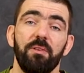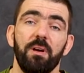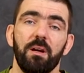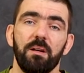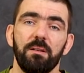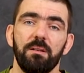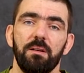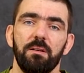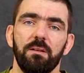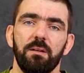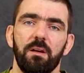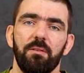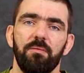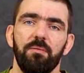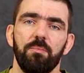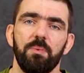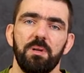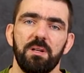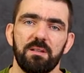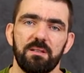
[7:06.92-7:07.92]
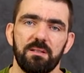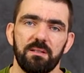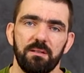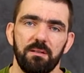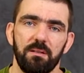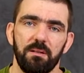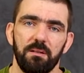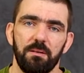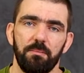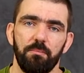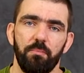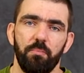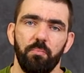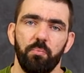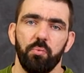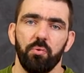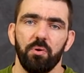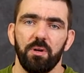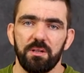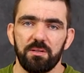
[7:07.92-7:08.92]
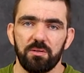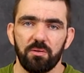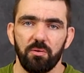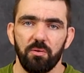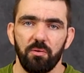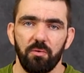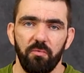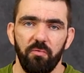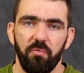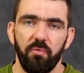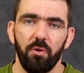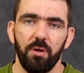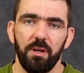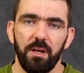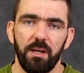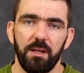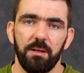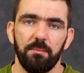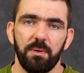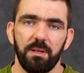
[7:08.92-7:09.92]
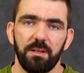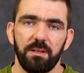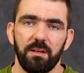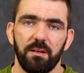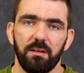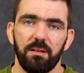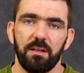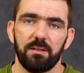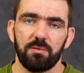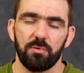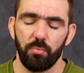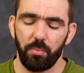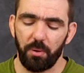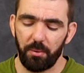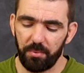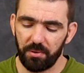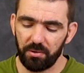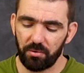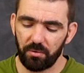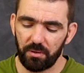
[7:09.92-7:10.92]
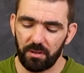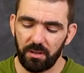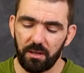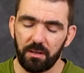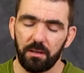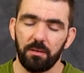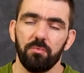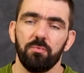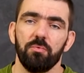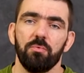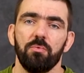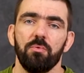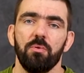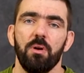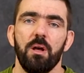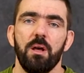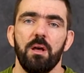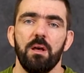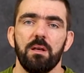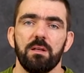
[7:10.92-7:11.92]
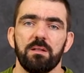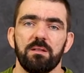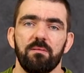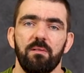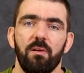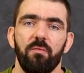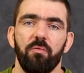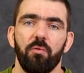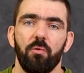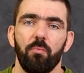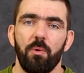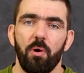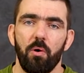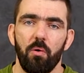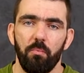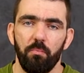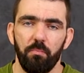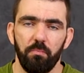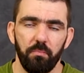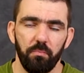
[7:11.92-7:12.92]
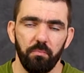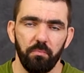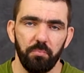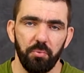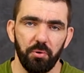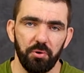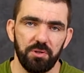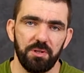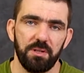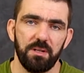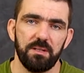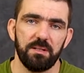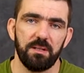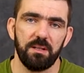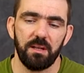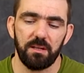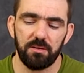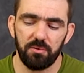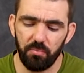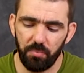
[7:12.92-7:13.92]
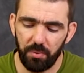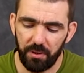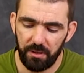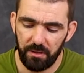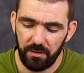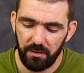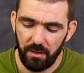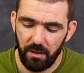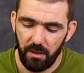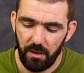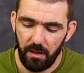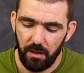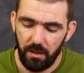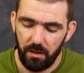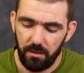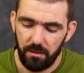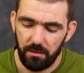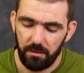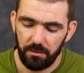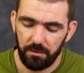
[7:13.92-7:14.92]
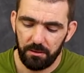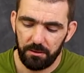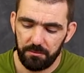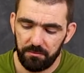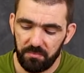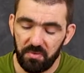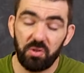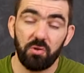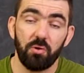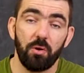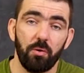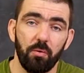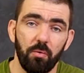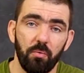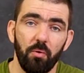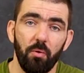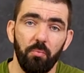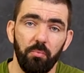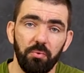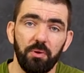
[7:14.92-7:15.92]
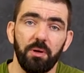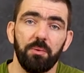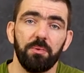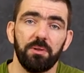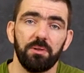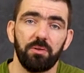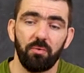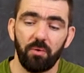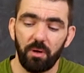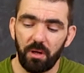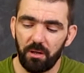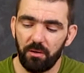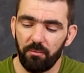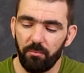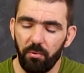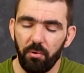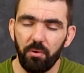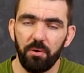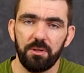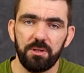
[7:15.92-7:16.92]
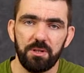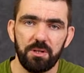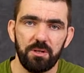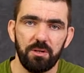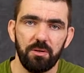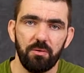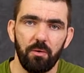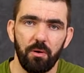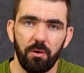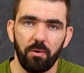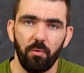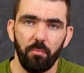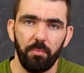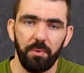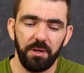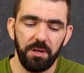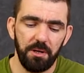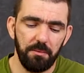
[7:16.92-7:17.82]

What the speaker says: pastry cream, it will be good to cover it with cling film so it won't form a crust on top. So we will put it in another bowl and cover it.